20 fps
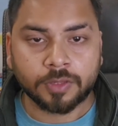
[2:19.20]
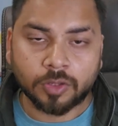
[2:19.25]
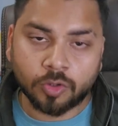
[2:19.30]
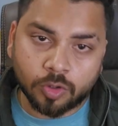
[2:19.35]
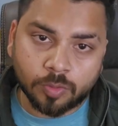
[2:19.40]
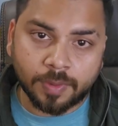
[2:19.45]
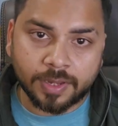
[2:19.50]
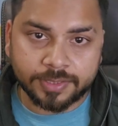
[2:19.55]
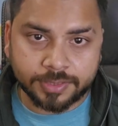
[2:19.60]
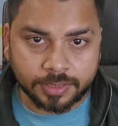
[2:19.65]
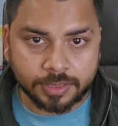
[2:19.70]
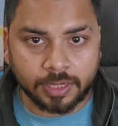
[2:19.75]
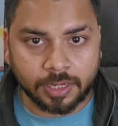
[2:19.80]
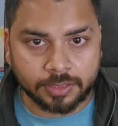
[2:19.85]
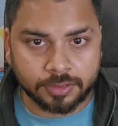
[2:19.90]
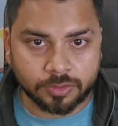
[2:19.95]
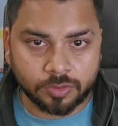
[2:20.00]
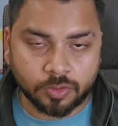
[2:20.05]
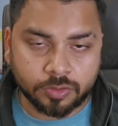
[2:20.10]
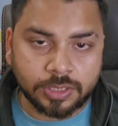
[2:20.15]
your
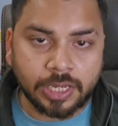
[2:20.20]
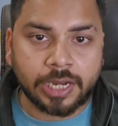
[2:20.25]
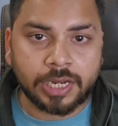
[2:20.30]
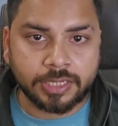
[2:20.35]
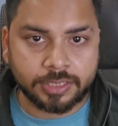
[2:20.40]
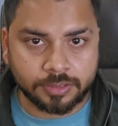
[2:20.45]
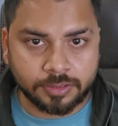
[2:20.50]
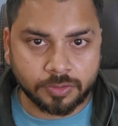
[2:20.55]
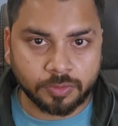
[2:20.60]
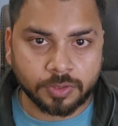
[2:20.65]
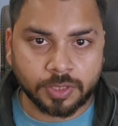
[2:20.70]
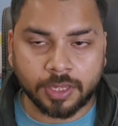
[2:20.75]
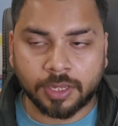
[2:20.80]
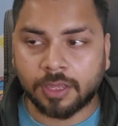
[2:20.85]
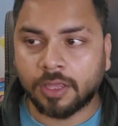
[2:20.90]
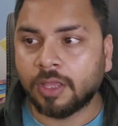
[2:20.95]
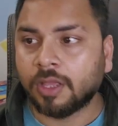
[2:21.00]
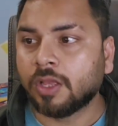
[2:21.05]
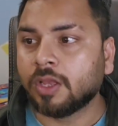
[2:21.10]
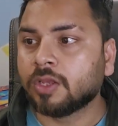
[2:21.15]
masterclass, your challenge.
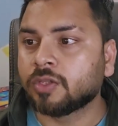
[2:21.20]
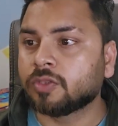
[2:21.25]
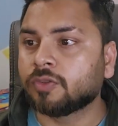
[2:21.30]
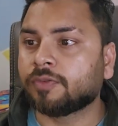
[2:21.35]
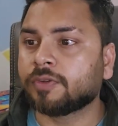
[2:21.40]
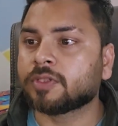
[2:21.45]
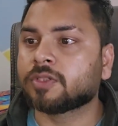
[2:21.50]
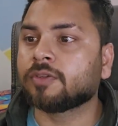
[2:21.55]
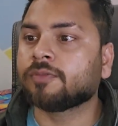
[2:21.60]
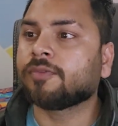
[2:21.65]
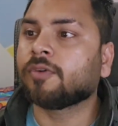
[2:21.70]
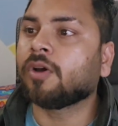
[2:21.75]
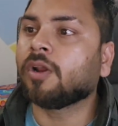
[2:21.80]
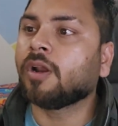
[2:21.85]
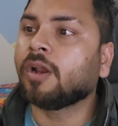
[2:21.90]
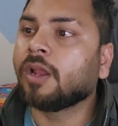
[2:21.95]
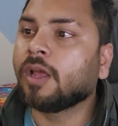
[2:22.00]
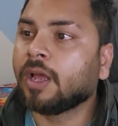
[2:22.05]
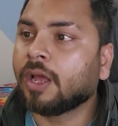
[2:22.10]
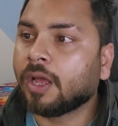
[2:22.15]
Okay, so first of
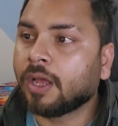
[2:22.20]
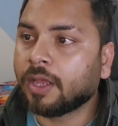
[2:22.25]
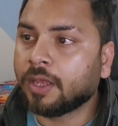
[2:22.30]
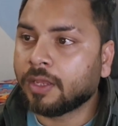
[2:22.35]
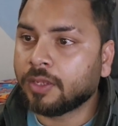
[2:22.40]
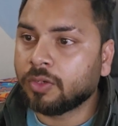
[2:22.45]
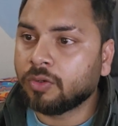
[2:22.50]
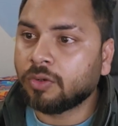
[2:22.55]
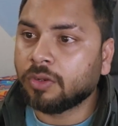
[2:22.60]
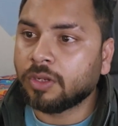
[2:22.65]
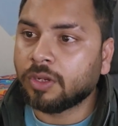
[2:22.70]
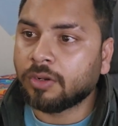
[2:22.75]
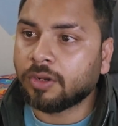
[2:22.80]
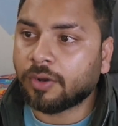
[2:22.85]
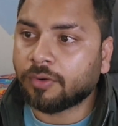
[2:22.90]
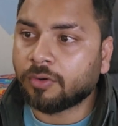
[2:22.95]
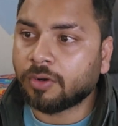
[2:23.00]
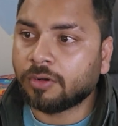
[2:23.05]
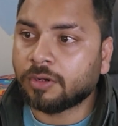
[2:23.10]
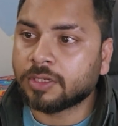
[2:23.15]
all, you
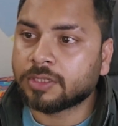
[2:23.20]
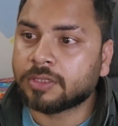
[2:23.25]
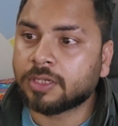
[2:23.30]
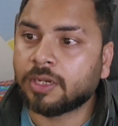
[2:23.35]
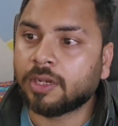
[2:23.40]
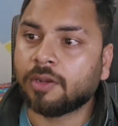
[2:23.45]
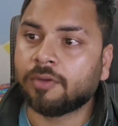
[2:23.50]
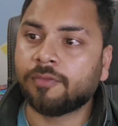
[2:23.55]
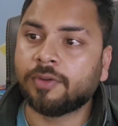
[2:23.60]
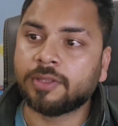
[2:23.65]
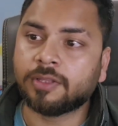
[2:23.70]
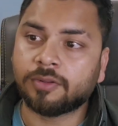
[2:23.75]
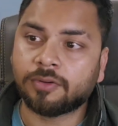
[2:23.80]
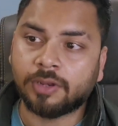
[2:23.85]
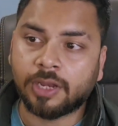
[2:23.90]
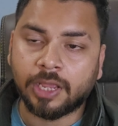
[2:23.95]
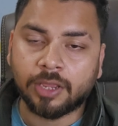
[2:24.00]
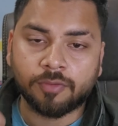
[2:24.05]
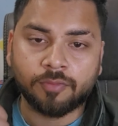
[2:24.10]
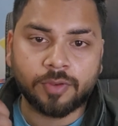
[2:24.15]
have to understand
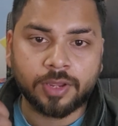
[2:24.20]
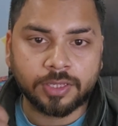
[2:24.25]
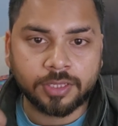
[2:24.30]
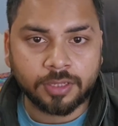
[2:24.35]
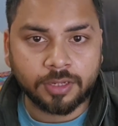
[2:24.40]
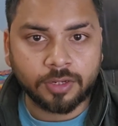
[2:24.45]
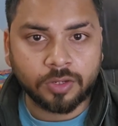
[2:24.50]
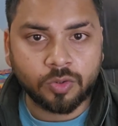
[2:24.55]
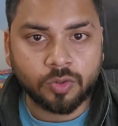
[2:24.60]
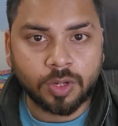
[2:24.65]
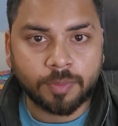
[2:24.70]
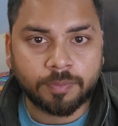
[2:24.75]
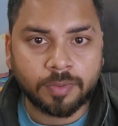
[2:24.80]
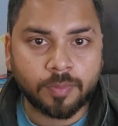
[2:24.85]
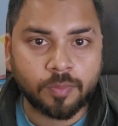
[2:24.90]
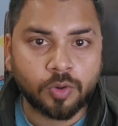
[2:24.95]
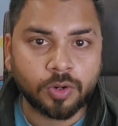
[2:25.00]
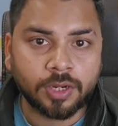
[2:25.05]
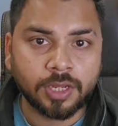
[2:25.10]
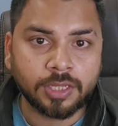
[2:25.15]
whether you are
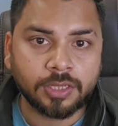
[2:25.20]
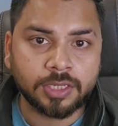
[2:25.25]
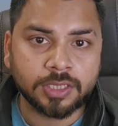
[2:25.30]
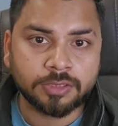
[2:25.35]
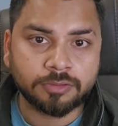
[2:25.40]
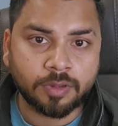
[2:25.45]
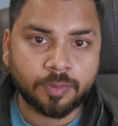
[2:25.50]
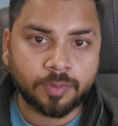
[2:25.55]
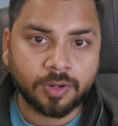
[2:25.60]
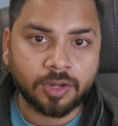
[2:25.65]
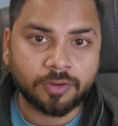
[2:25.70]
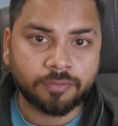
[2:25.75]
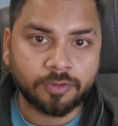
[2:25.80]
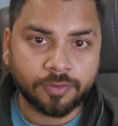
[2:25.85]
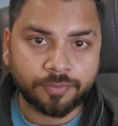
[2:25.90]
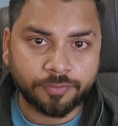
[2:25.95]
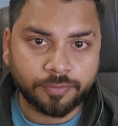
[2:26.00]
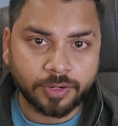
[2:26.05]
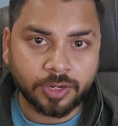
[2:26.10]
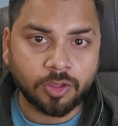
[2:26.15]
promoting this webinar
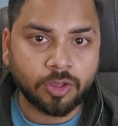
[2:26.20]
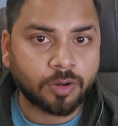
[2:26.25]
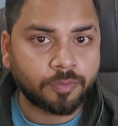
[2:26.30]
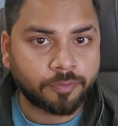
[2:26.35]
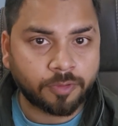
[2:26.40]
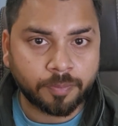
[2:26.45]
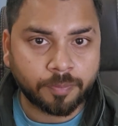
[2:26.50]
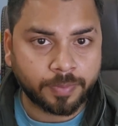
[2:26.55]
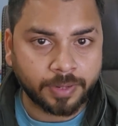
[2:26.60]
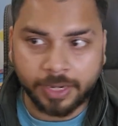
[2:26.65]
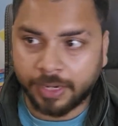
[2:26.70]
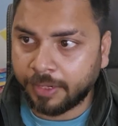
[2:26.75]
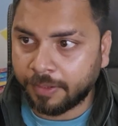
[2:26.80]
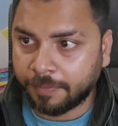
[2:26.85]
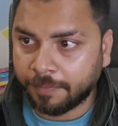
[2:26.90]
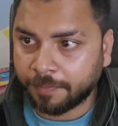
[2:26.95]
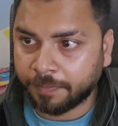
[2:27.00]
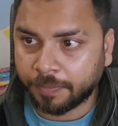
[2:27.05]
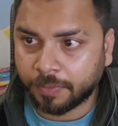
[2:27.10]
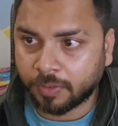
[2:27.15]
for free or for paid.
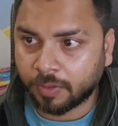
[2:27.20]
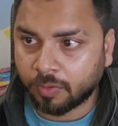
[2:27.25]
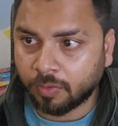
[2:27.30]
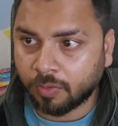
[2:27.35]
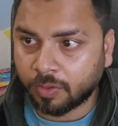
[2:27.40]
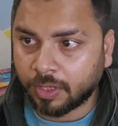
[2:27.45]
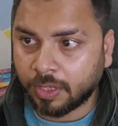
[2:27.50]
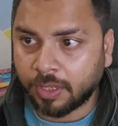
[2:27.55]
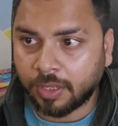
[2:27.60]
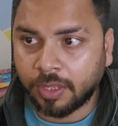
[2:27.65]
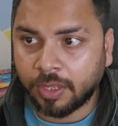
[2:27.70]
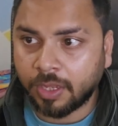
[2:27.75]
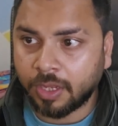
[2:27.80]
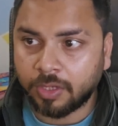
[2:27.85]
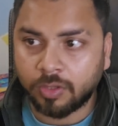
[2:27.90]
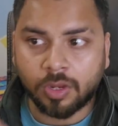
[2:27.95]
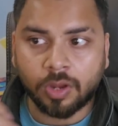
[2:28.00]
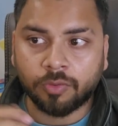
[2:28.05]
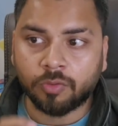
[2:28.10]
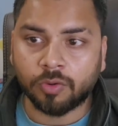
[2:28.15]
Okay,
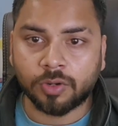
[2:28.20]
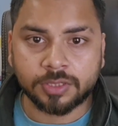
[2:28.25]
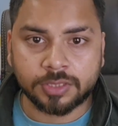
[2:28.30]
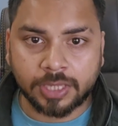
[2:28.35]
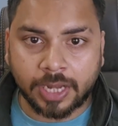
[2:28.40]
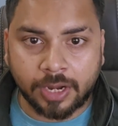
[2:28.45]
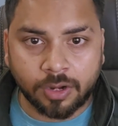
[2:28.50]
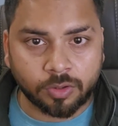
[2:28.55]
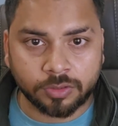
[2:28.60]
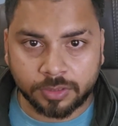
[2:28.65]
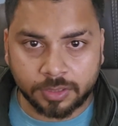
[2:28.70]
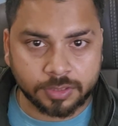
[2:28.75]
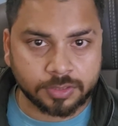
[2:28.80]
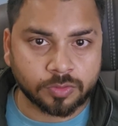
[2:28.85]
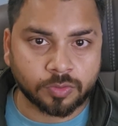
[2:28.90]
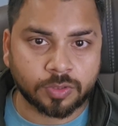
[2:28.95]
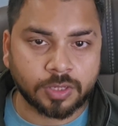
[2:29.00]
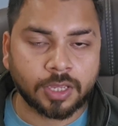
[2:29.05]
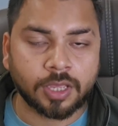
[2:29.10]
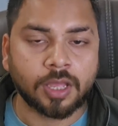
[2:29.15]
you have to decide on
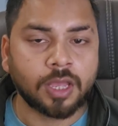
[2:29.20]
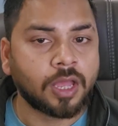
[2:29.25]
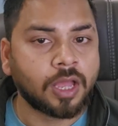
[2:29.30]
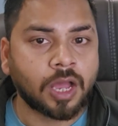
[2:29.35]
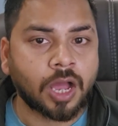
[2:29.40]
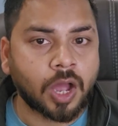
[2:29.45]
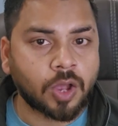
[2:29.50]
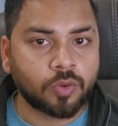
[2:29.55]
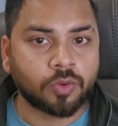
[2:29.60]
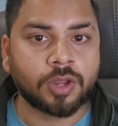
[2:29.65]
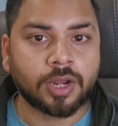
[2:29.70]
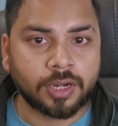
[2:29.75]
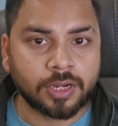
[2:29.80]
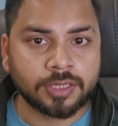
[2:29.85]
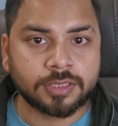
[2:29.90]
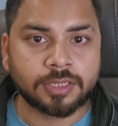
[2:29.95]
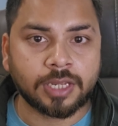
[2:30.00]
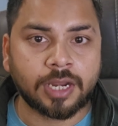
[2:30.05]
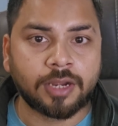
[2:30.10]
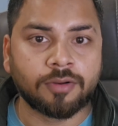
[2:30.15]
this. Okay, how you can
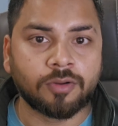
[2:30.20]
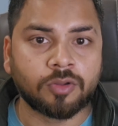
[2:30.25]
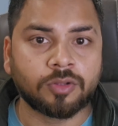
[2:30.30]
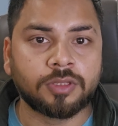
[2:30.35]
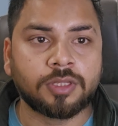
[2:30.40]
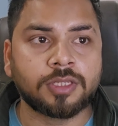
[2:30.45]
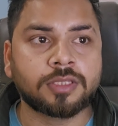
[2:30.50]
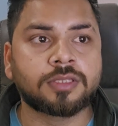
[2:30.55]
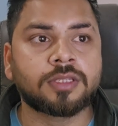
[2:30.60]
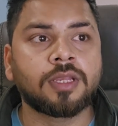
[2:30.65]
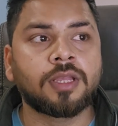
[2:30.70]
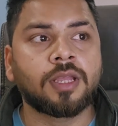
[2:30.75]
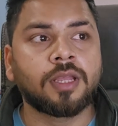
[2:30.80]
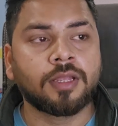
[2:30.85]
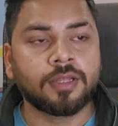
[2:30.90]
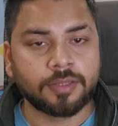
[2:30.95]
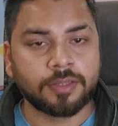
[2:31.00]
decide on this?